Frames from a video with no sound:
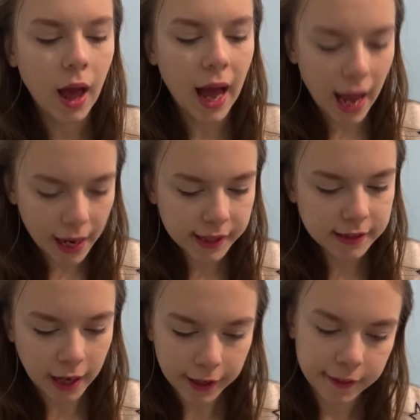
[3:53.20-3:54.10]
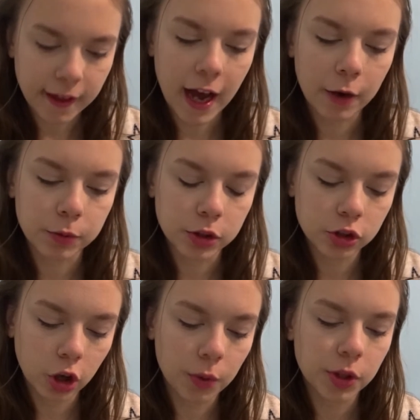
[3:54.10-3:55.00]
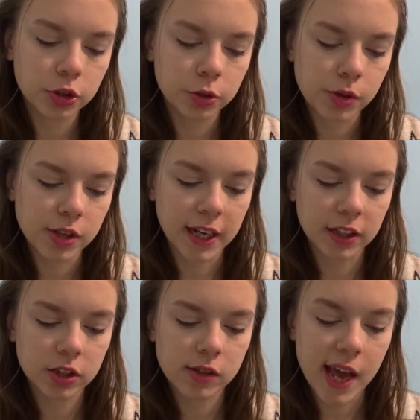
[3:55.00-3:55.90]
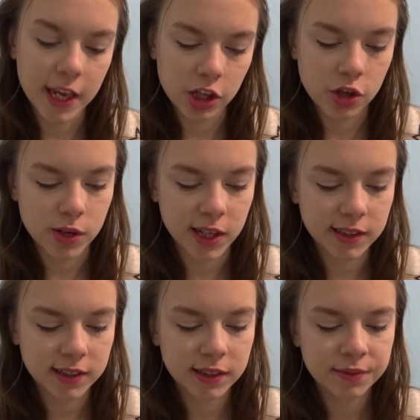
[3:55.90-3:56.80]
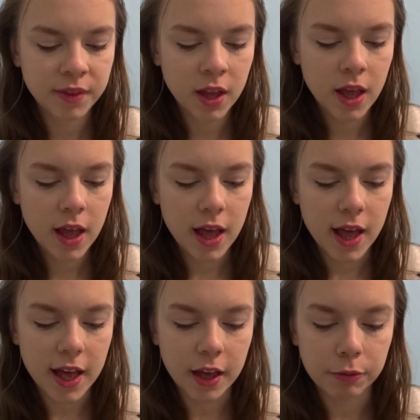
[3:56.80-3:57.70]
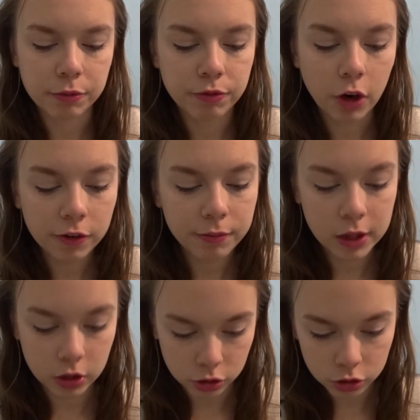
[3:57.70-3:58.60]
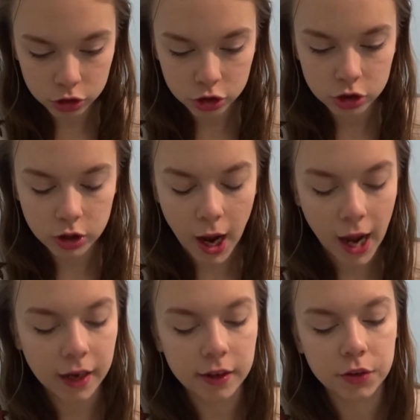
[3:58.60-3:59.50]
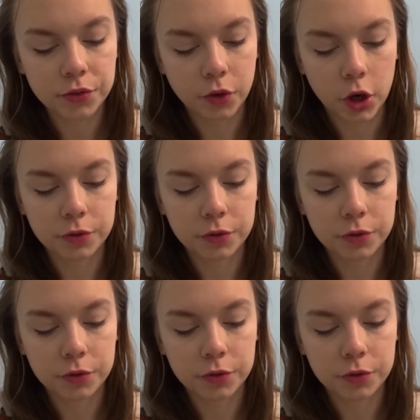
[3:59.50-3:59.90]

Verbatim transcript: I decided that I was going to inject 8 units. Um, 4 for my lunch and 4